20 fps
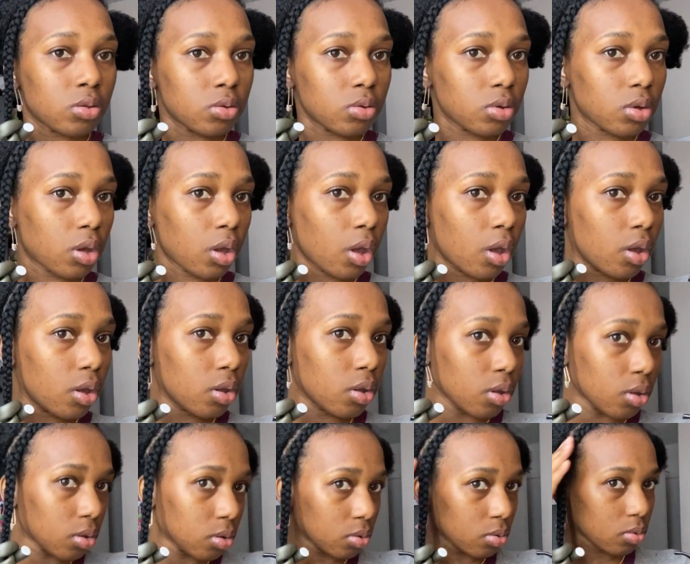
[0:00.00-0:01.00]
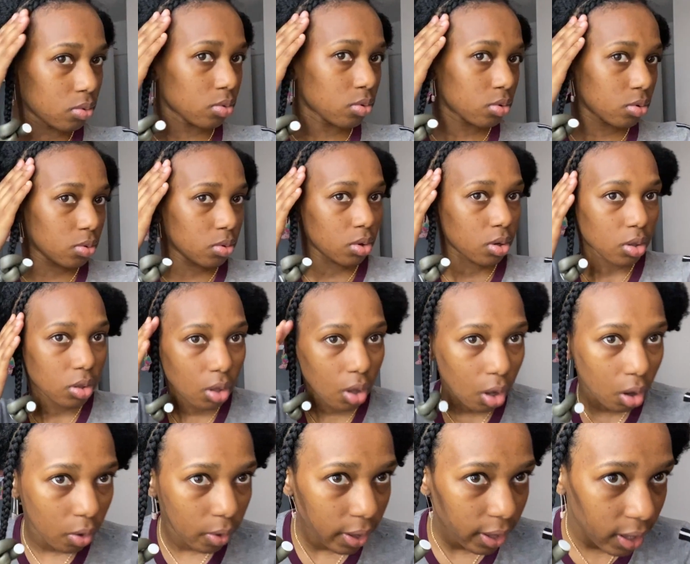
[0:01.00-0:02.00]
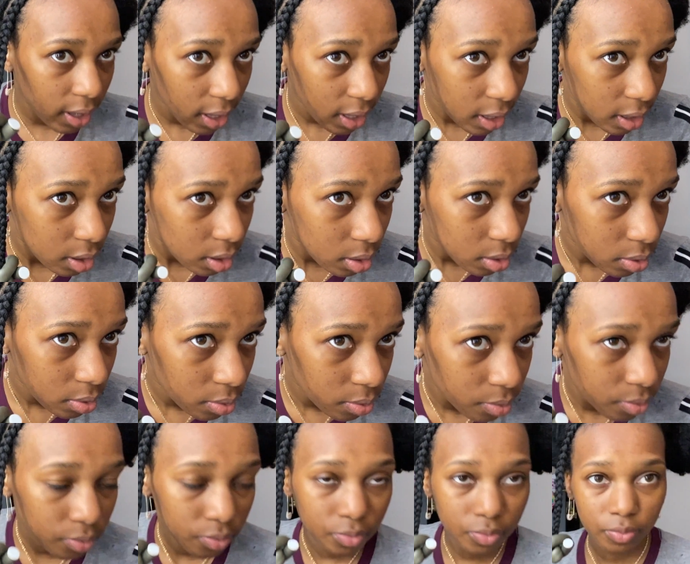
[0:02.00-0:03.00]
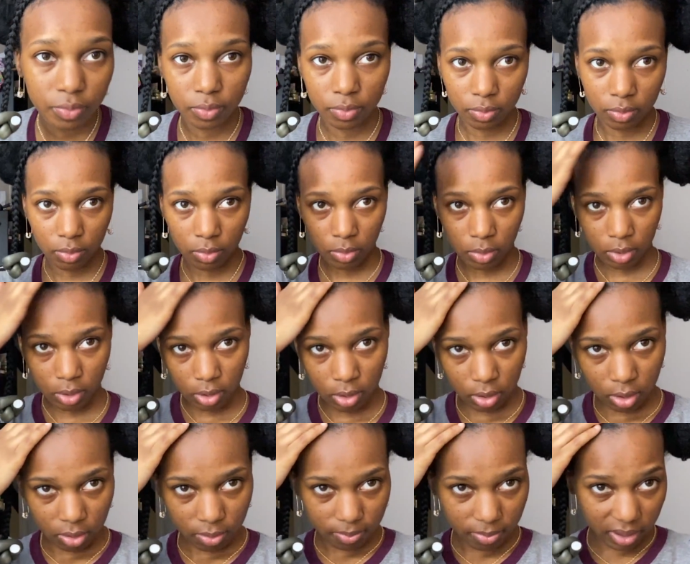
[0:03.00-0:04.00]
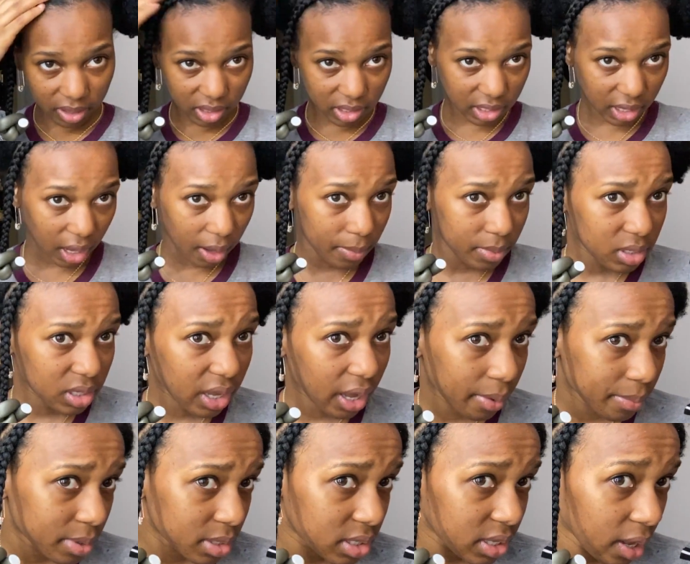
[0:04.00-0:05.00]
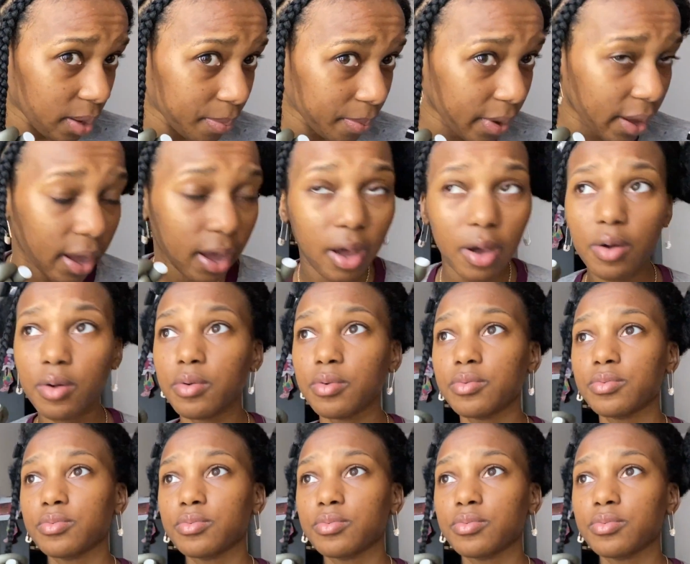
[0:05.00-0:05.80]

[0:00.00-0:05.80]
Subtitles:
okay, do it on the whole head. By the time it's time to step out,